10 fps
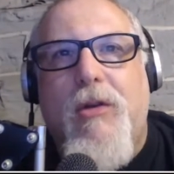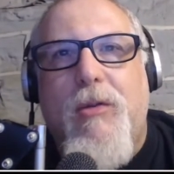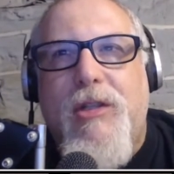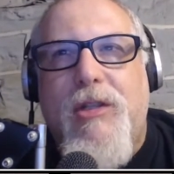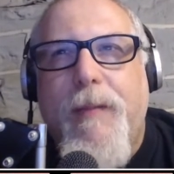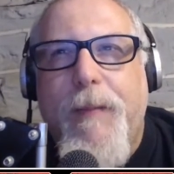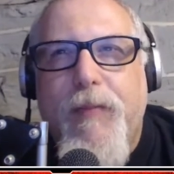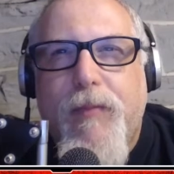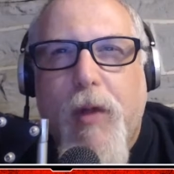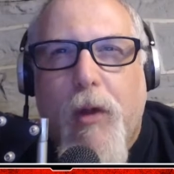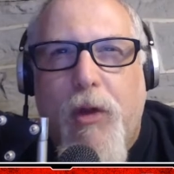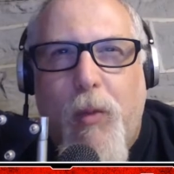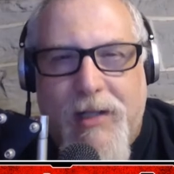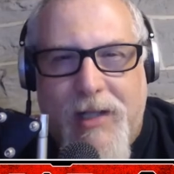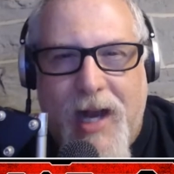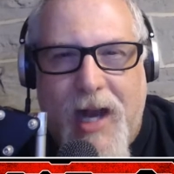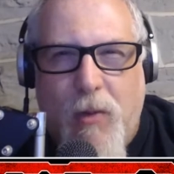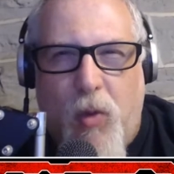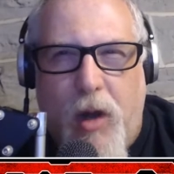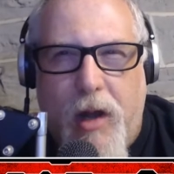There wasn't
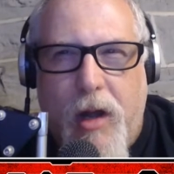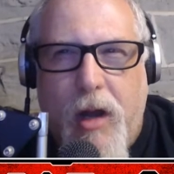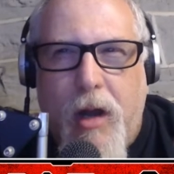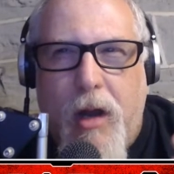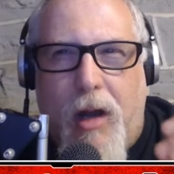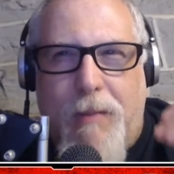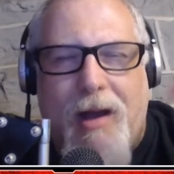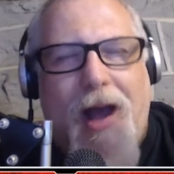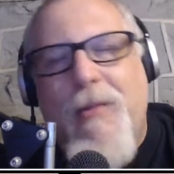anyone above.